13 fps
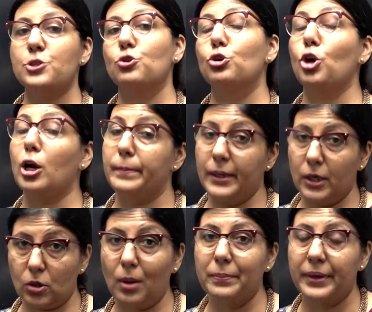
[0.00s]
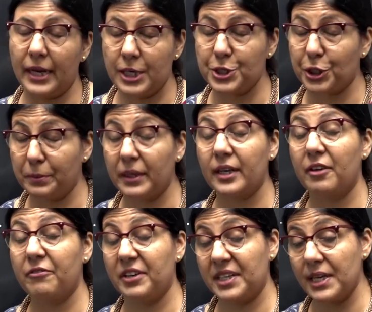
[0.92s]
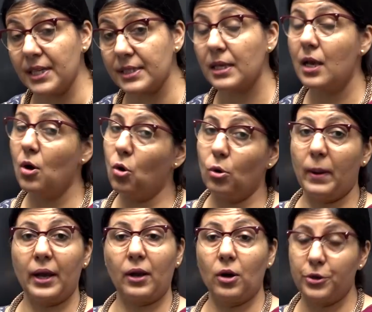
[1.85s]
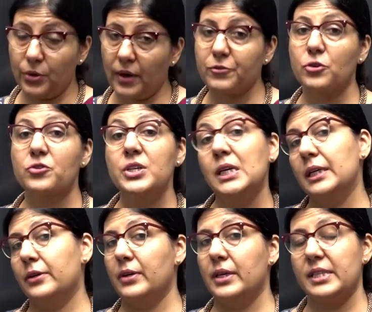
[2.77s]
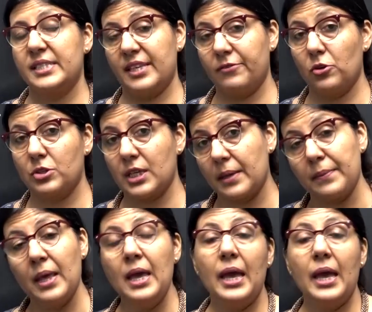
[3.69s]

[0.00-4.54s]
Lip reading: should not be a comprehension. But if it is, oh my God, you have to really, really save your time.